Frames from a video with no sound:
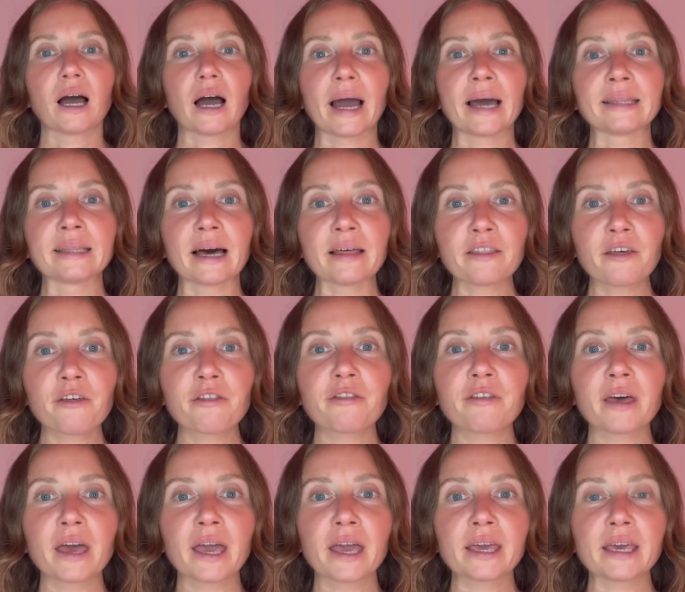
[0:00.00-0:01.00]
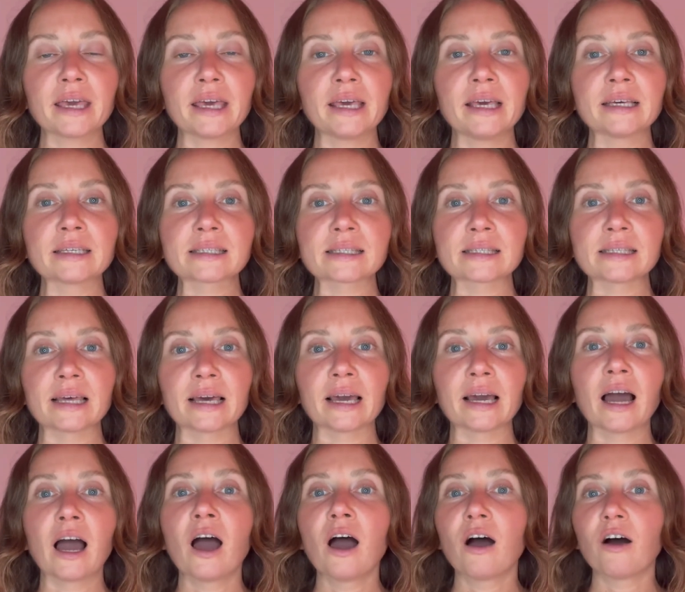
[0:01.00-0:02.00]
Another thing is
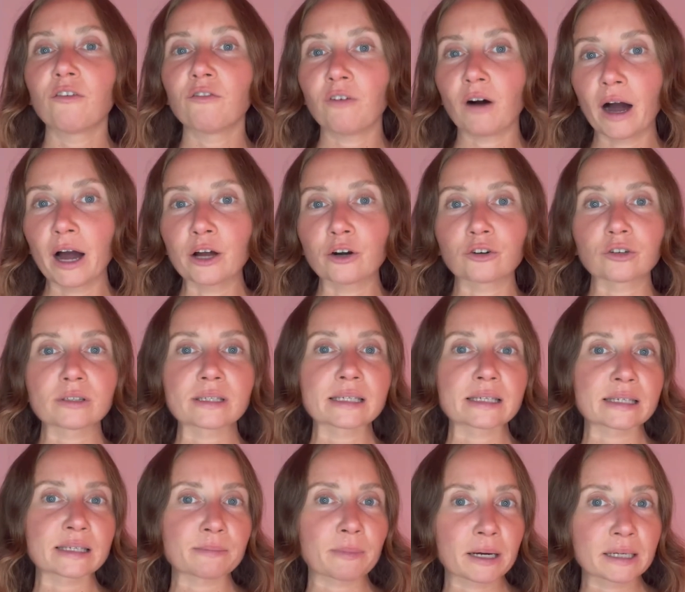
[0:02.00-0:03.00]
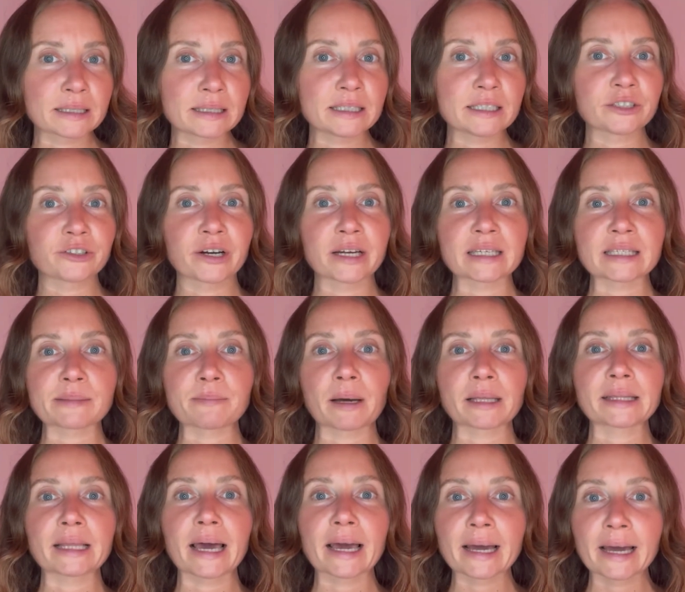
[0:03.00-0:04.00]
the viruses, bacteria,
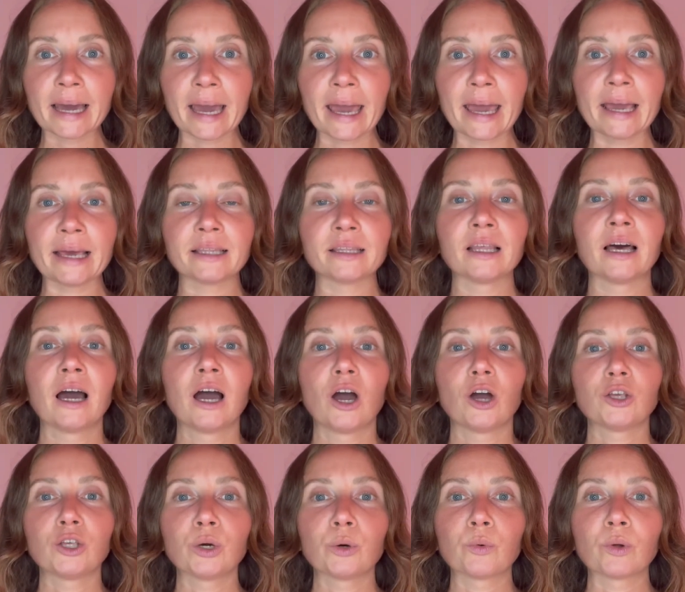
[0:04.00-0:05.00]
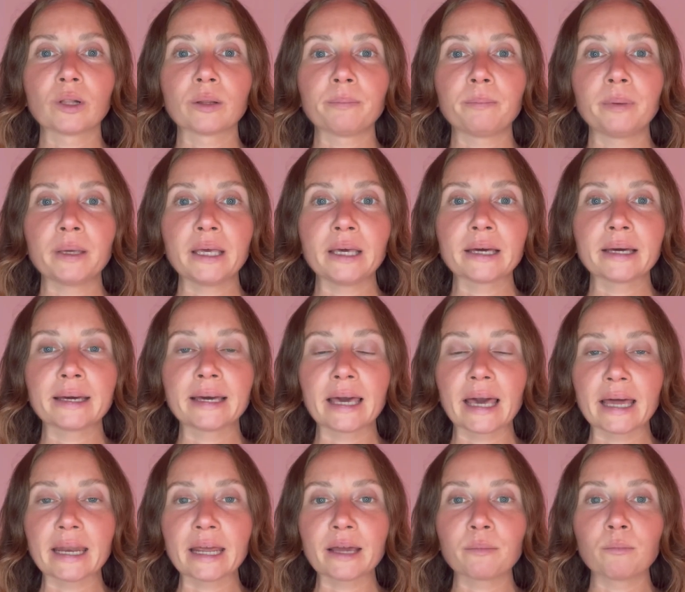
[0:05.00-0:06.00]
but again, you will be
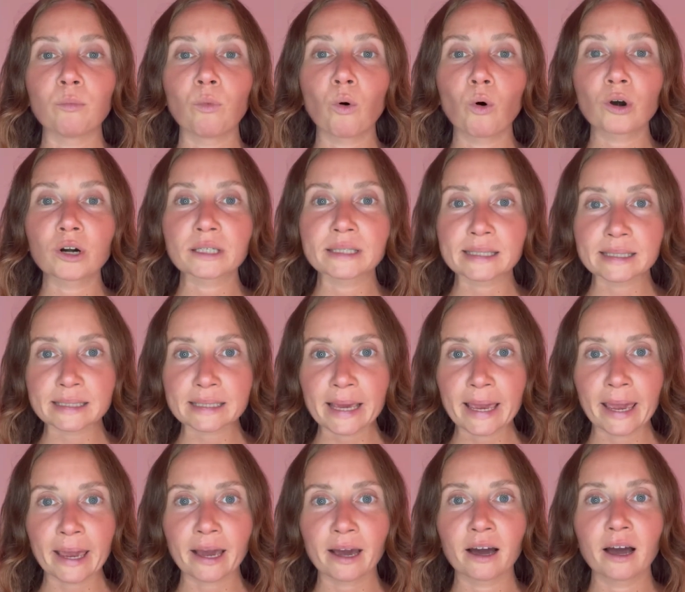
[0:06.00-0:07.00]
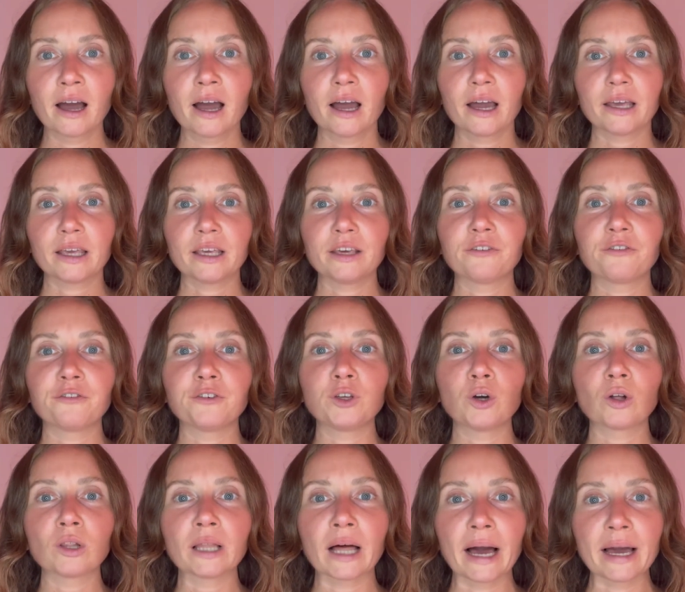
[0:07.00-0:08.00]
getting more sick if
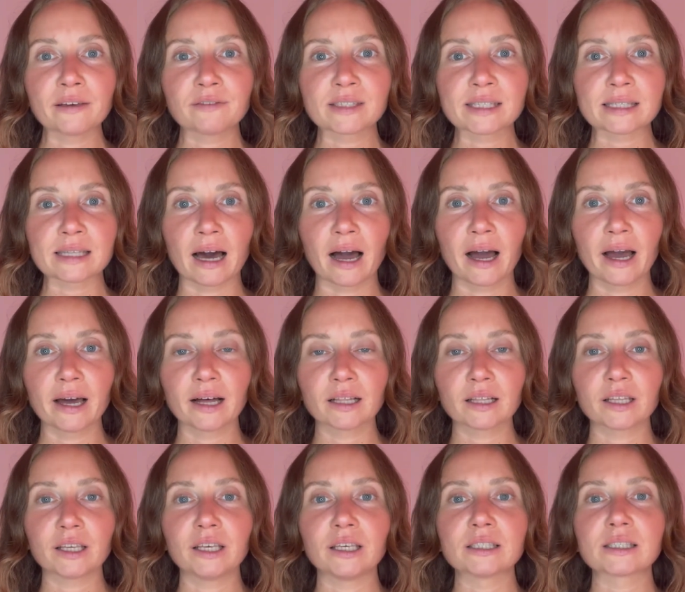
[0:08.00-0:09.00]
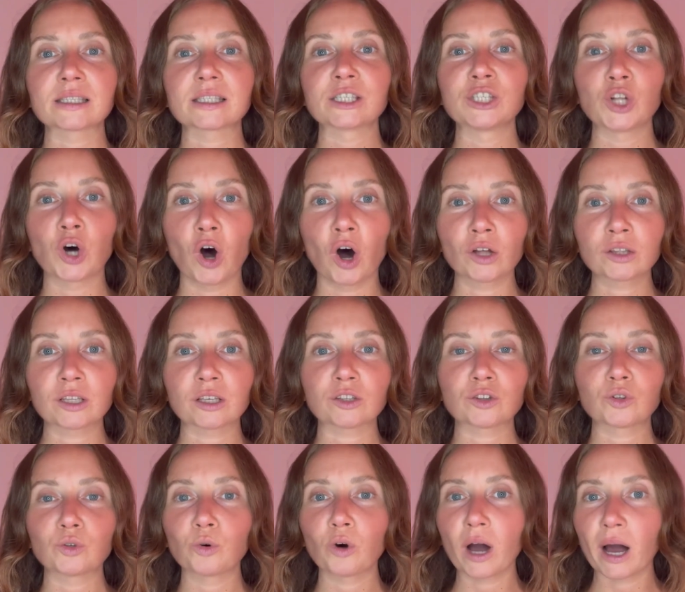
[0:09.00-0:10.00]
your lifestyle is not
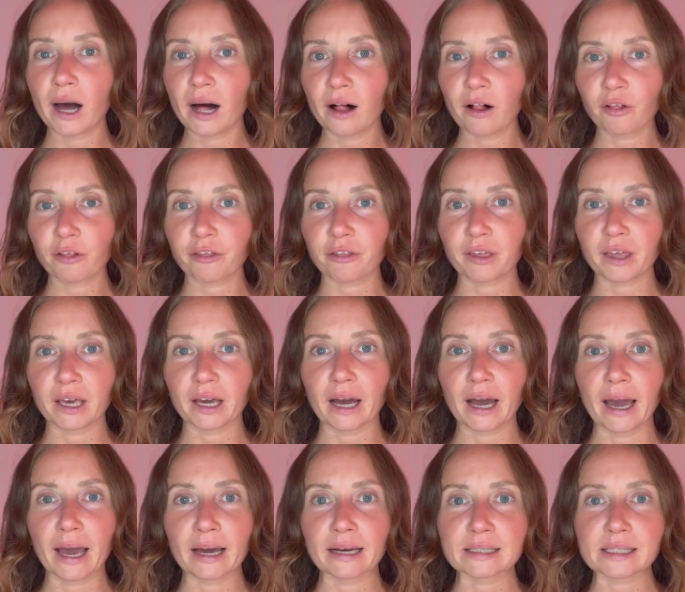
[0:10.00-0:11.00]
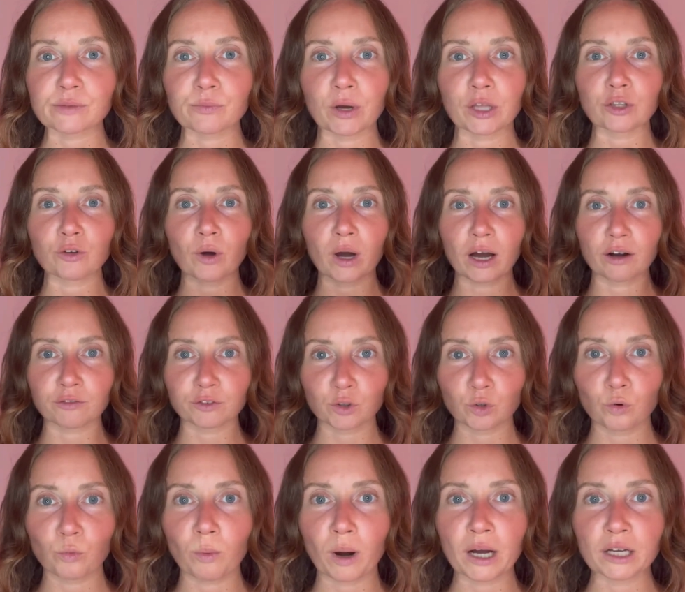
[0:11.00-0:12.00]
too healthy, as when you have
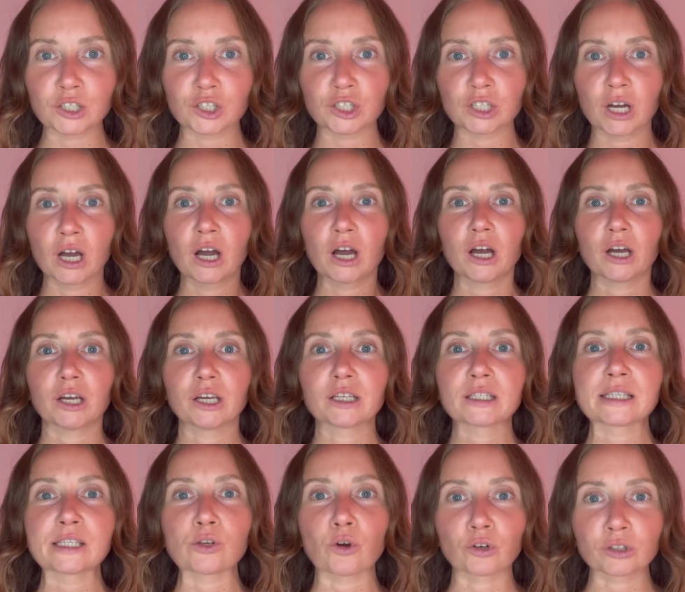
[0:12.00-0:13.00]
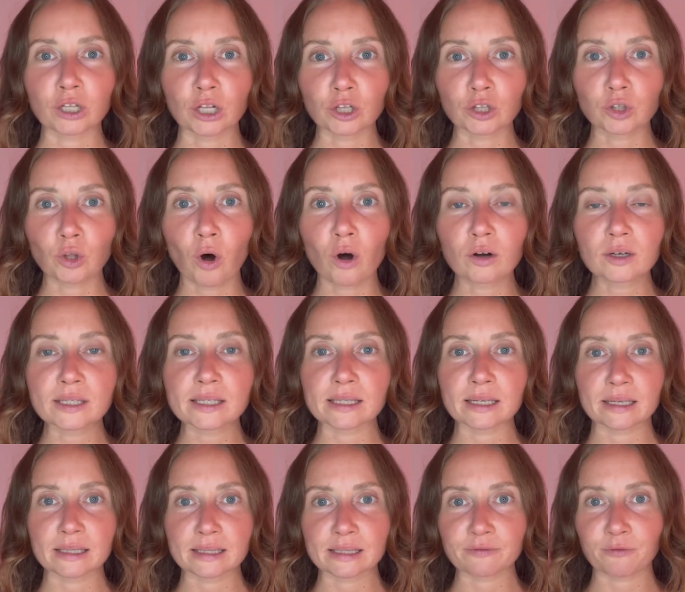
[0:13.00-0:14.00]
too much external
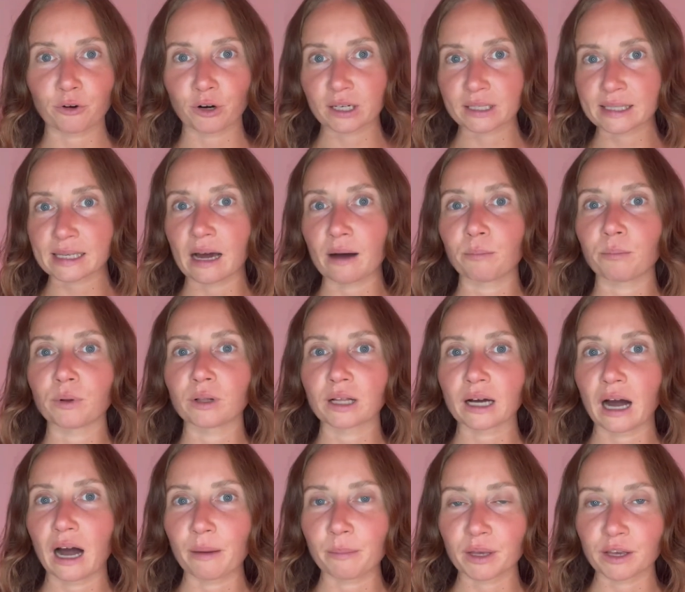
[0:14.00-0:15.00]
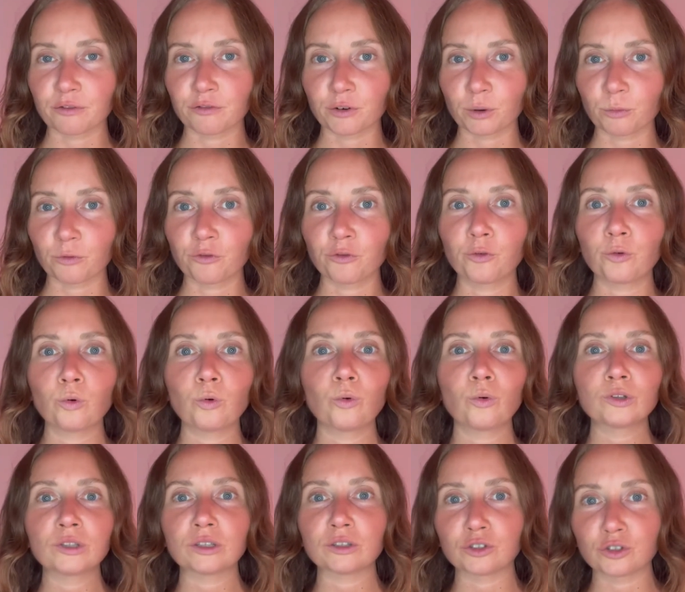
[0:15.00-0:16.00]
toxins, for example, coming from
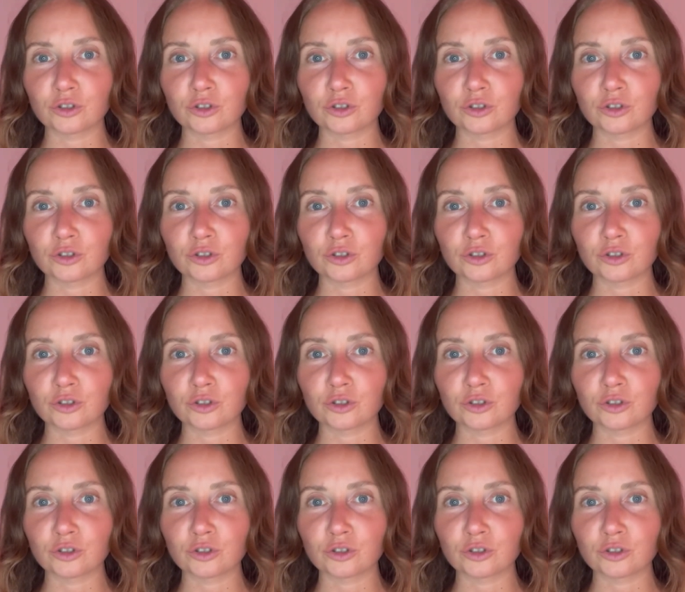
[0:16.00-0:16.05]
food,